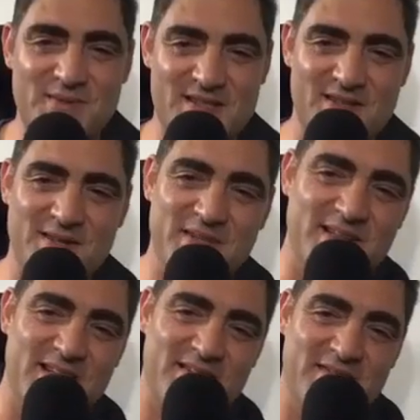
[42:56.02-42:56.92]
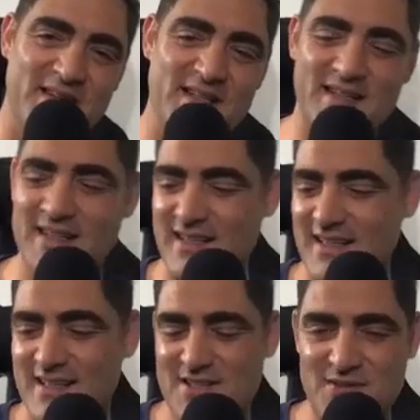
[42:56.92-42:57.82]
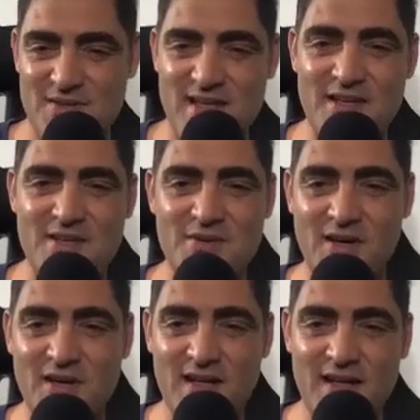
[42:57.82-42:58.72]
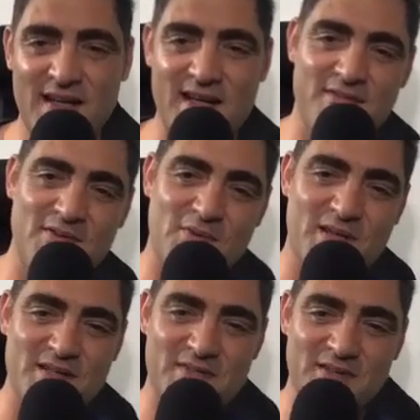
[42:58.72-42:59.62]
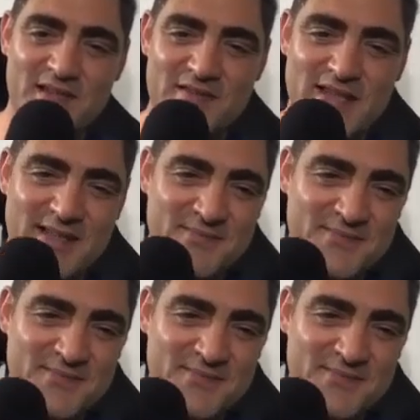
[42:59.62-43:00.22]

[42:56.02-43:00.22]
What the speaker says: It's going to be a lot of fun. So thank you all and have a wonderful evening.